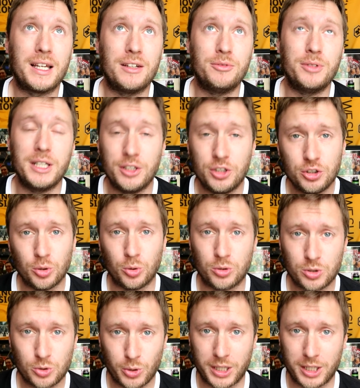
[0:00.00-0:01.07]
and really
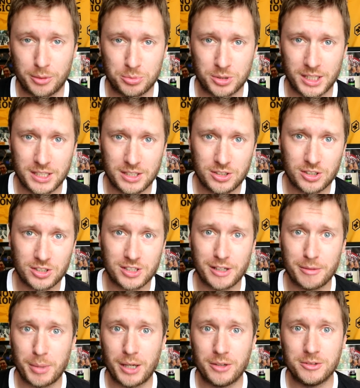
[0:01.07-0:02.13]
short quick update
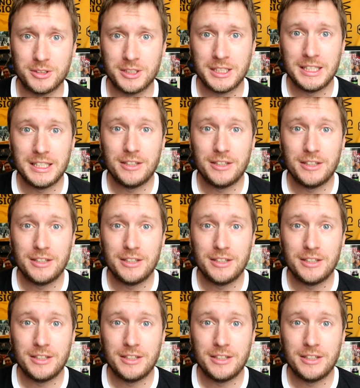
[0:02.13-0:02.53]
just about